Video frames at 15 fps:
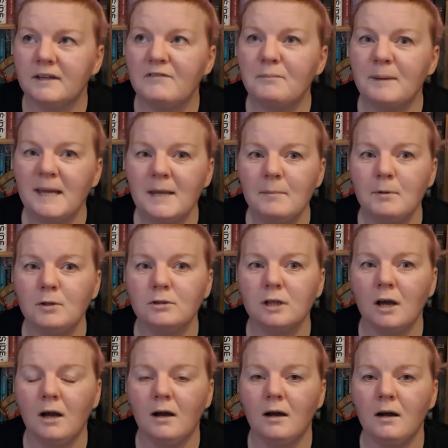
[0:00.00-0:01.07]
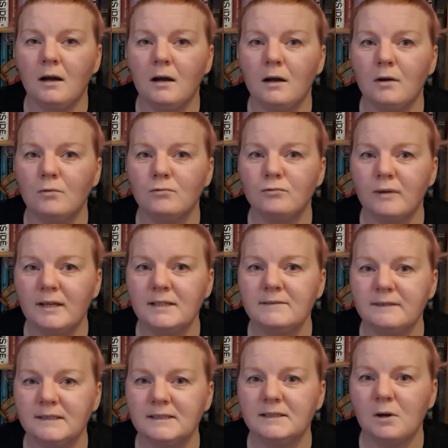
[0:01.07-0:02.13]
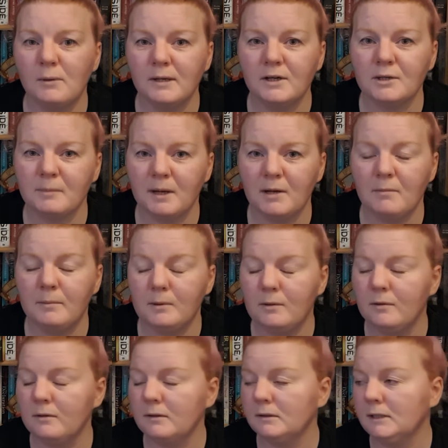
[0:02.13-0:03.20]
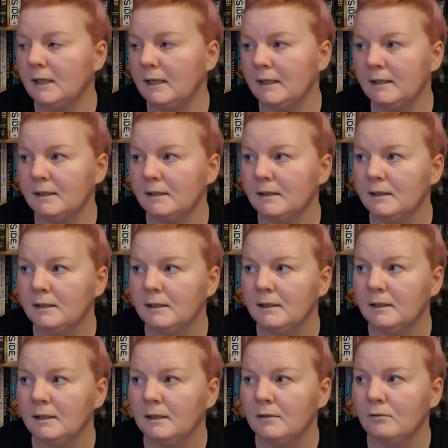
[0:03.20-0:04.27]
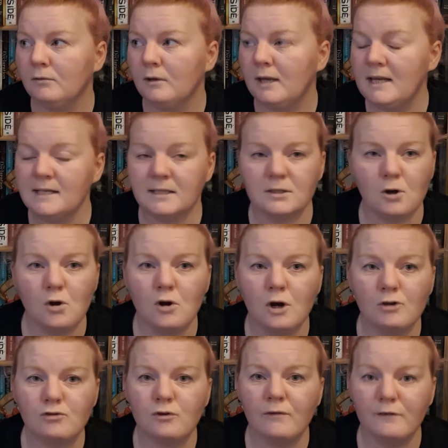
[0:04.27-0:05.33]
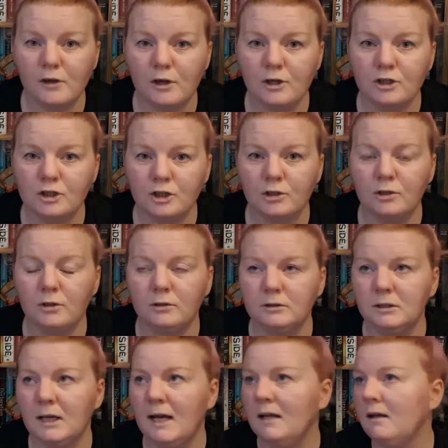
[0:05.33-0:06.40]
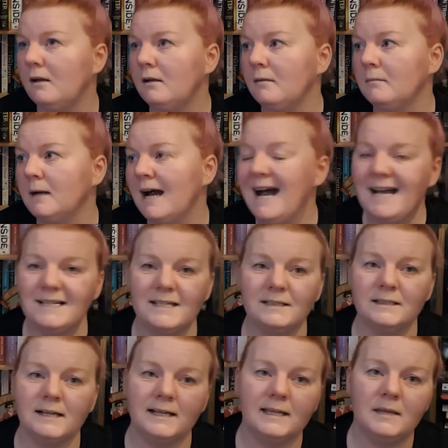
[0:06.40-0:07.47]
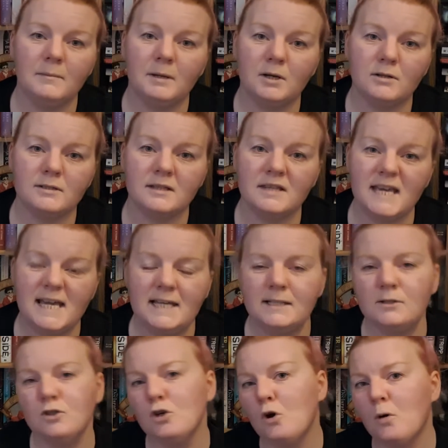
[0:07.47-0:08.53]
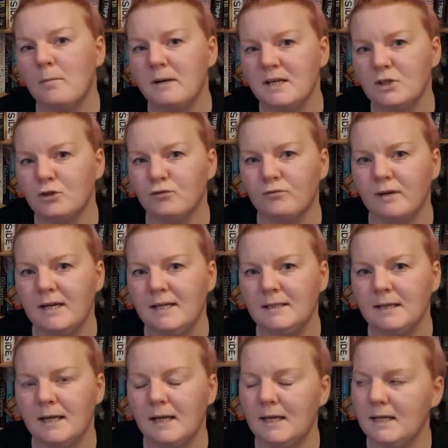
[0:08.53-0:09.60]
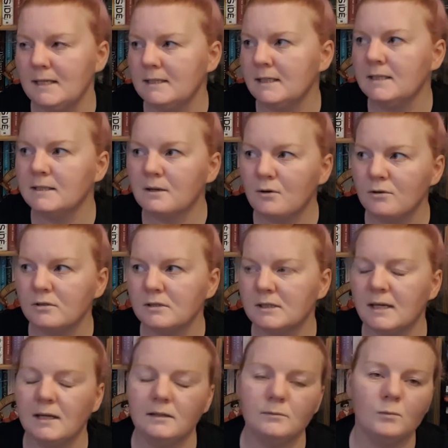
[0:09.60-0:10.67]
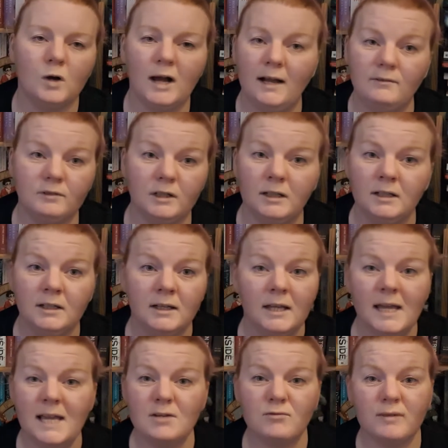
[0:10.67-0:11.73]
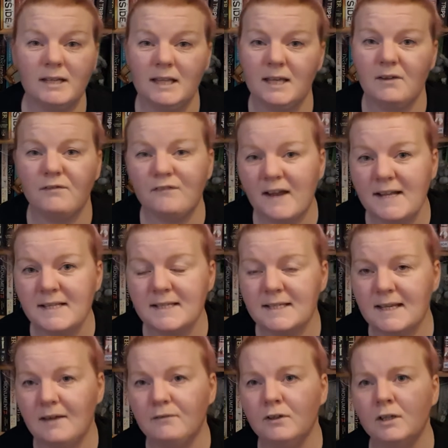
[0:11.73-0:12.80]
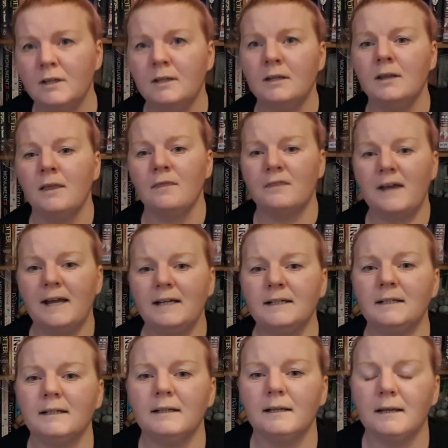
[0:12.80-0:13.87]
people are really going on about a book, like it's so controversial, I didn't like it because of this, nobody should read it, it's disgusting, whatever, it's really offensive, then